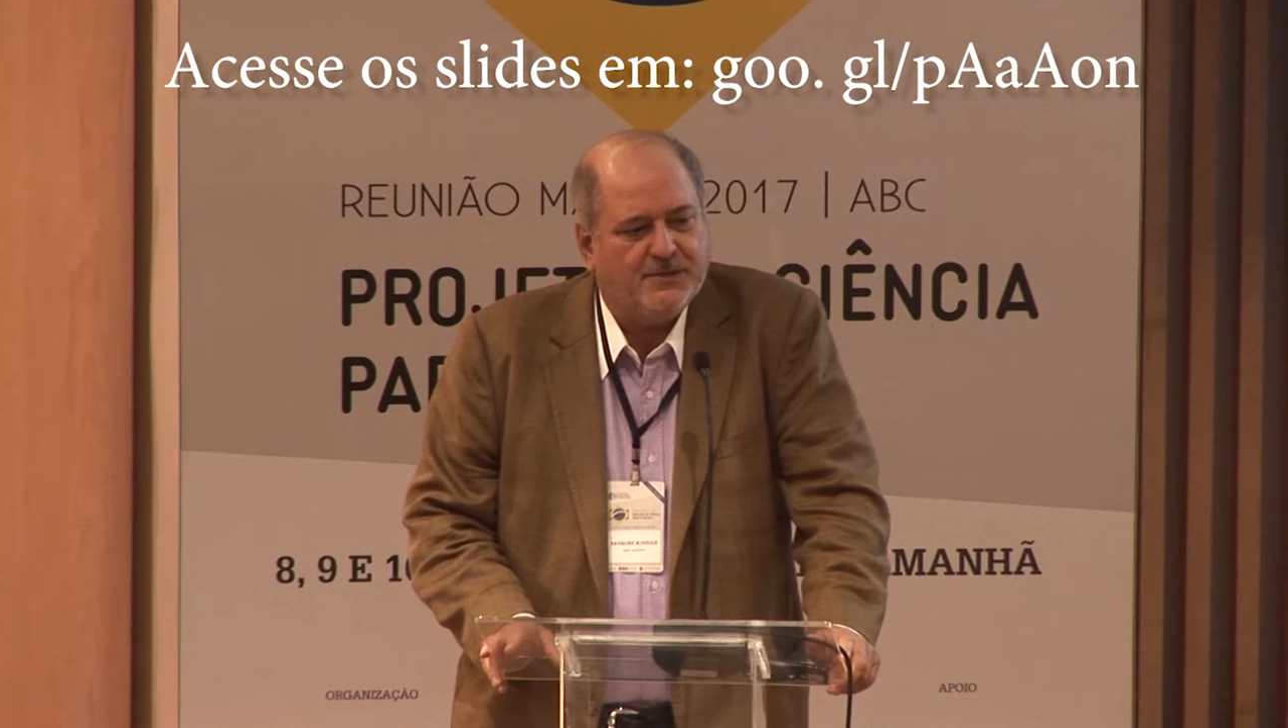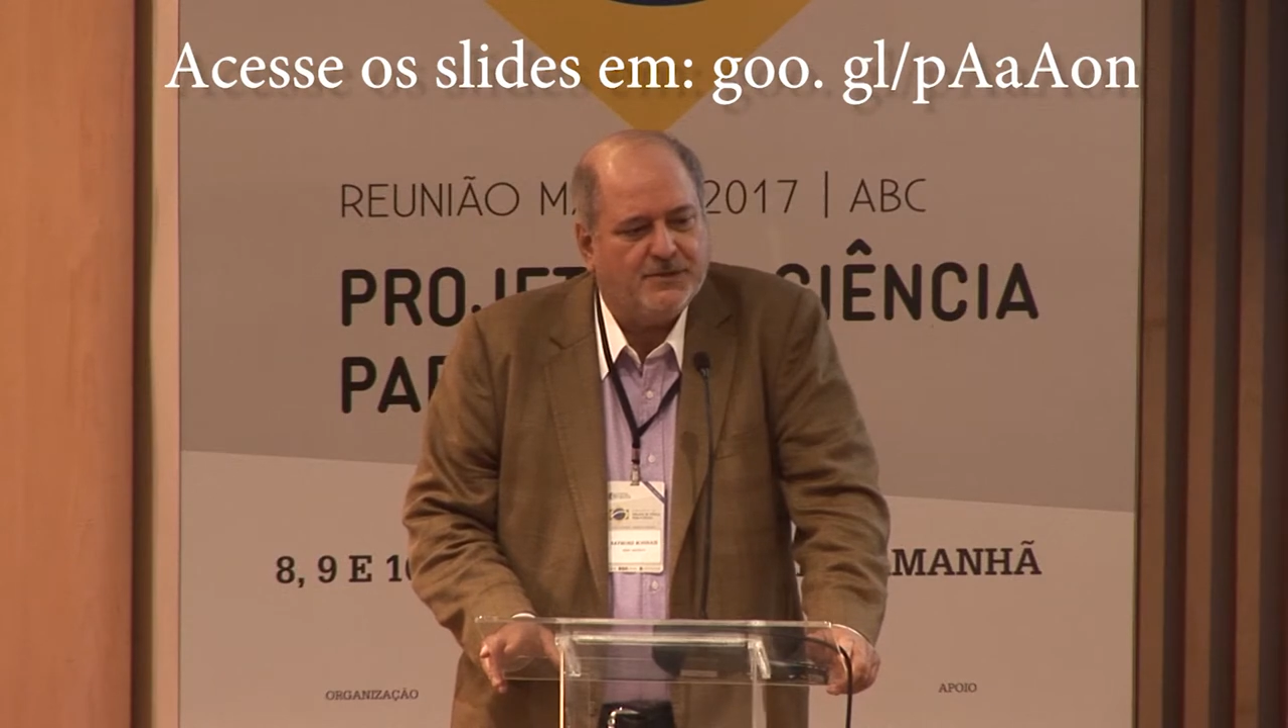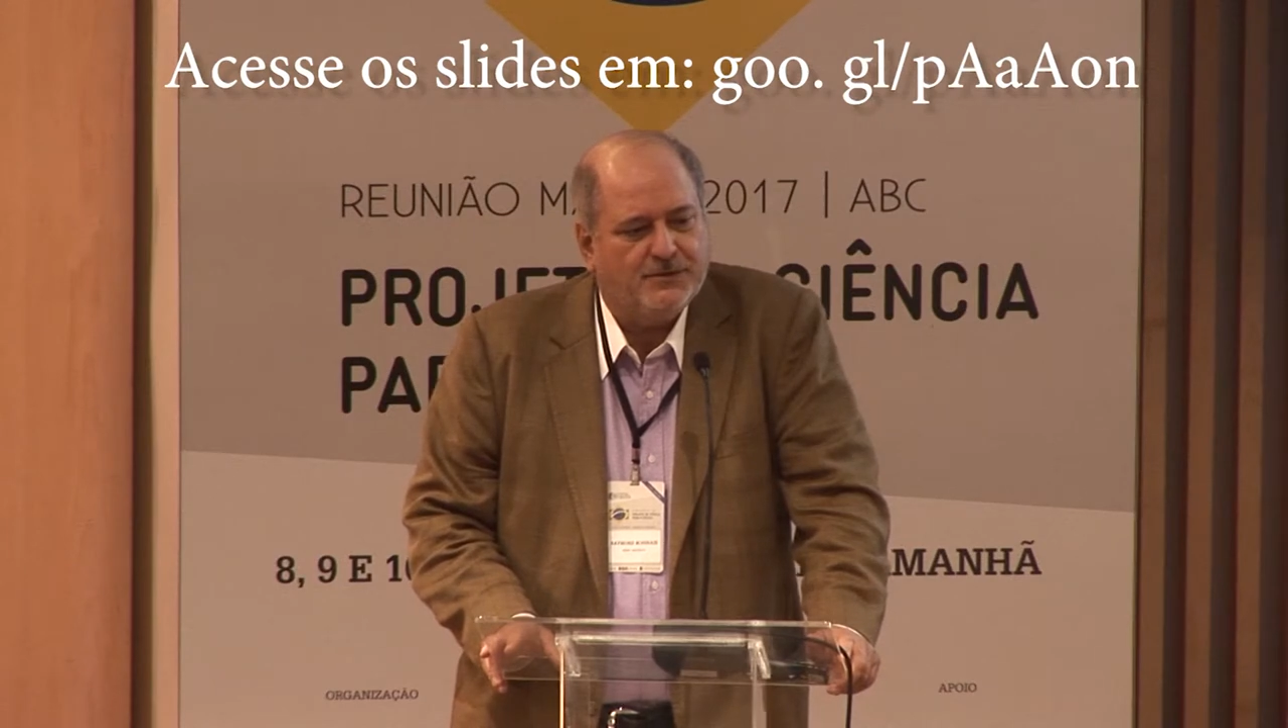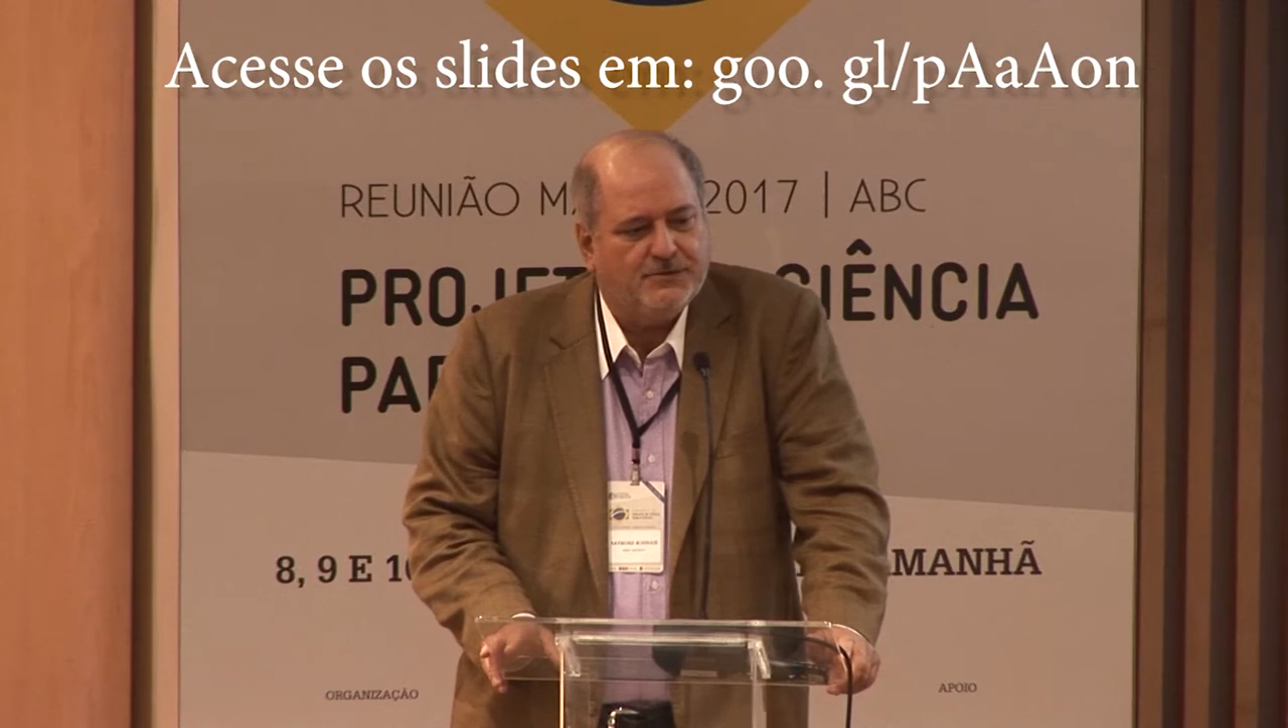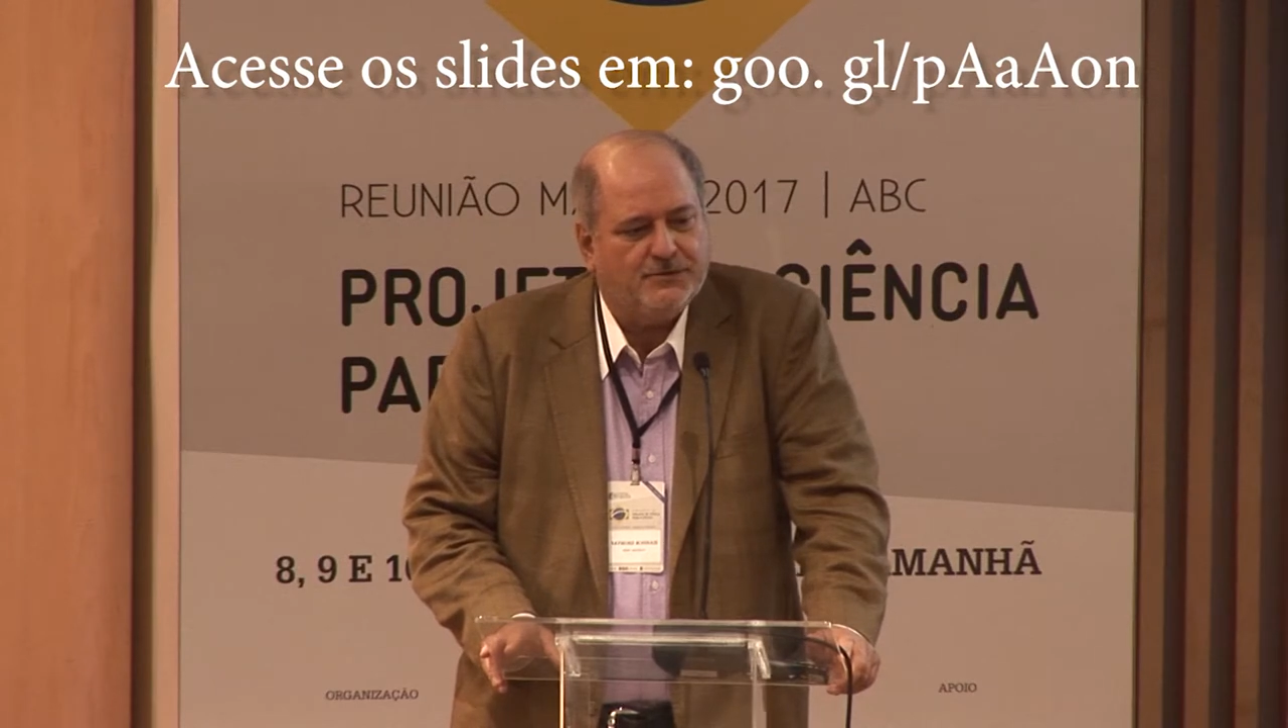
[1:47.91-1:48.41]

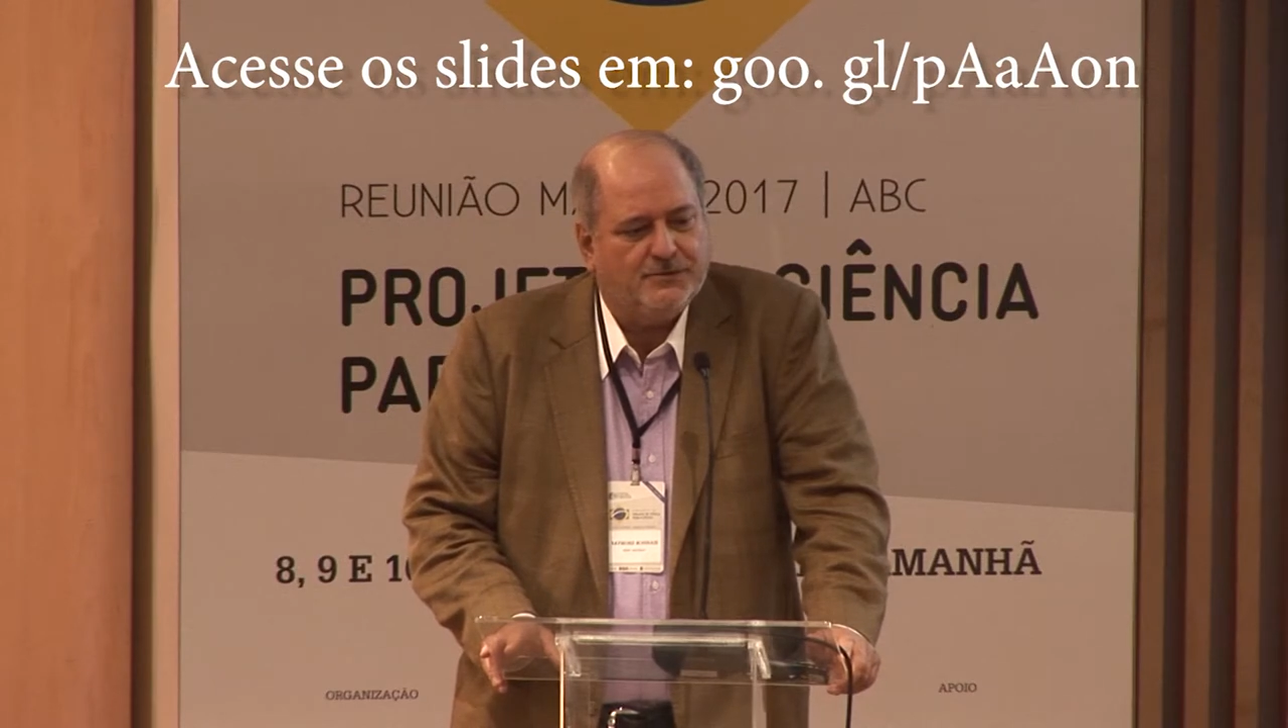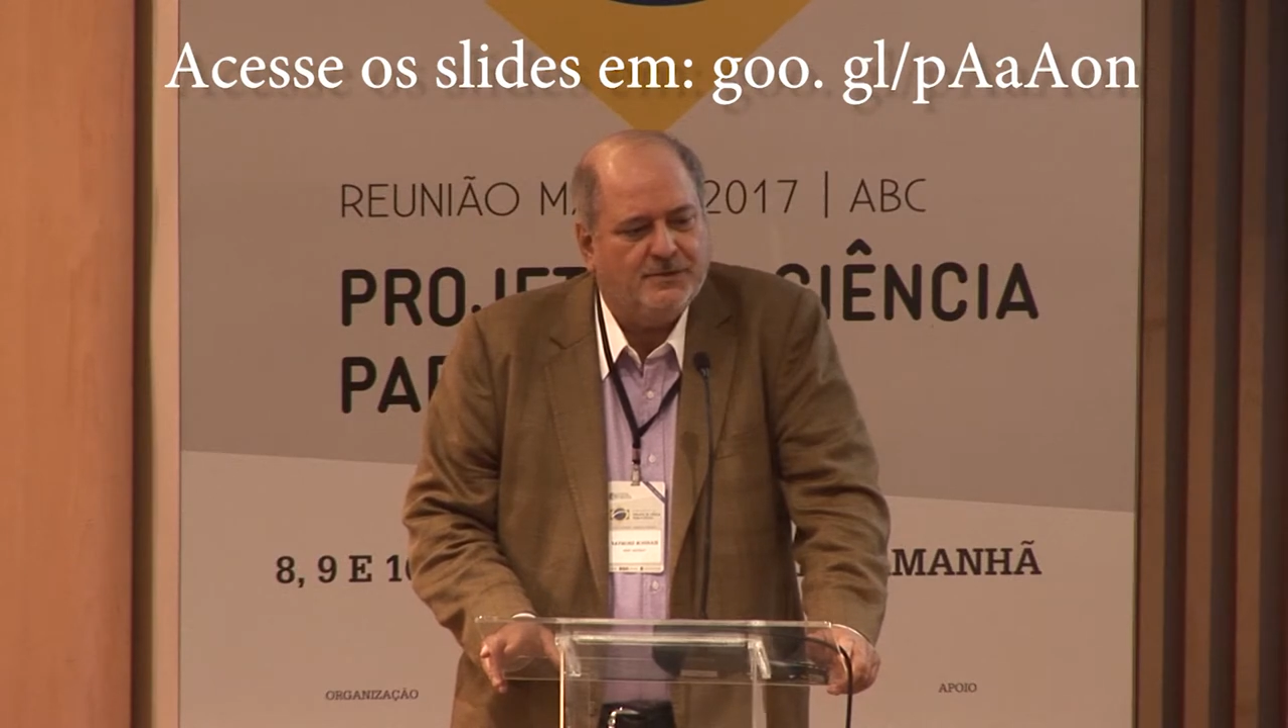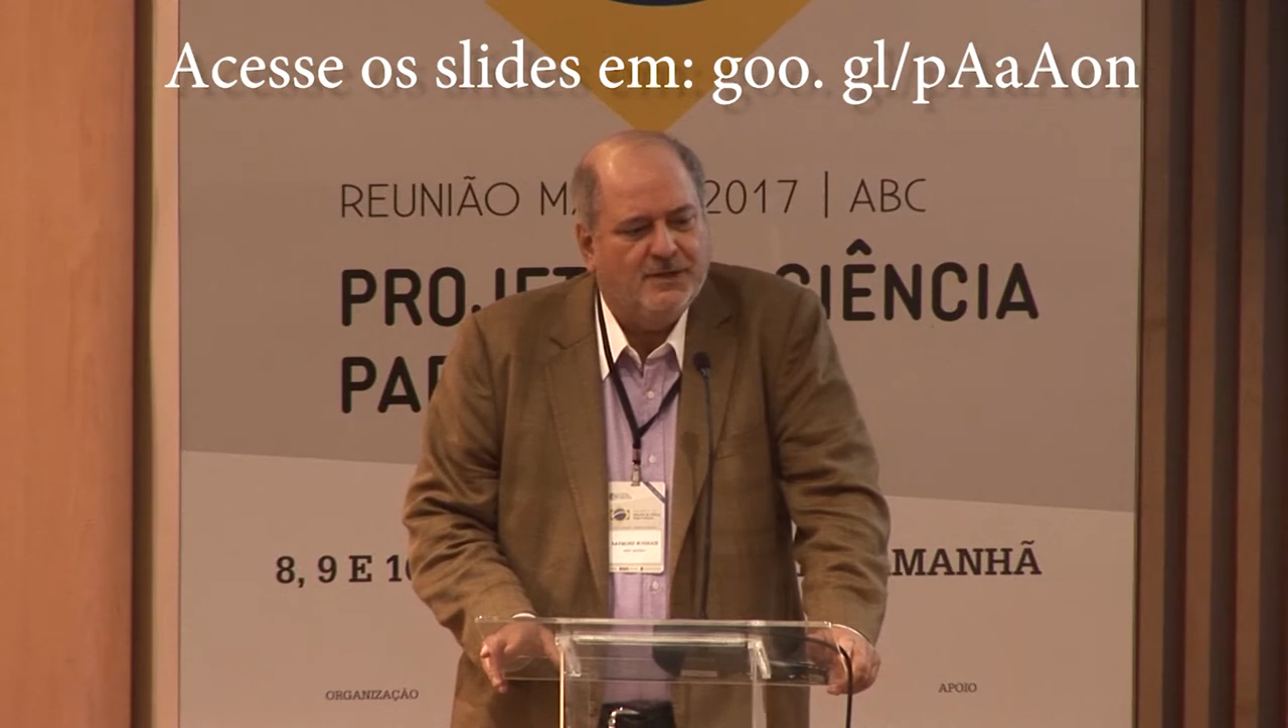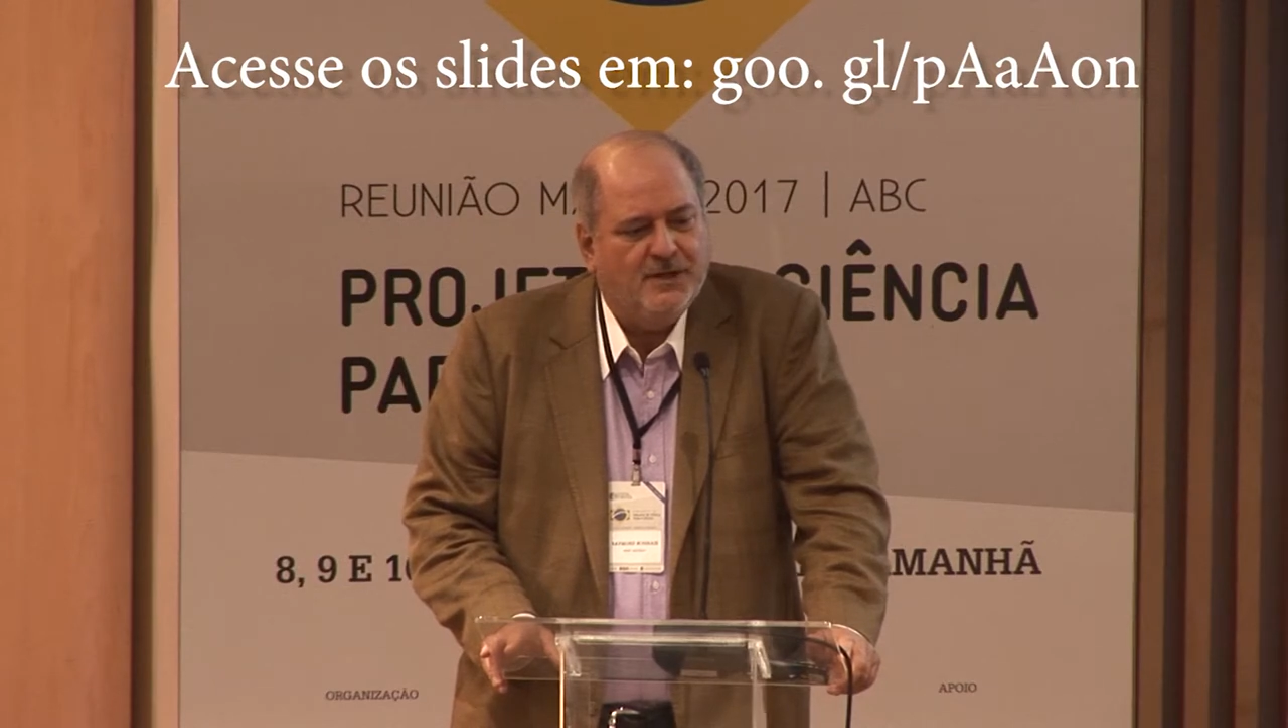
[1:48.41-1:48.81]
going to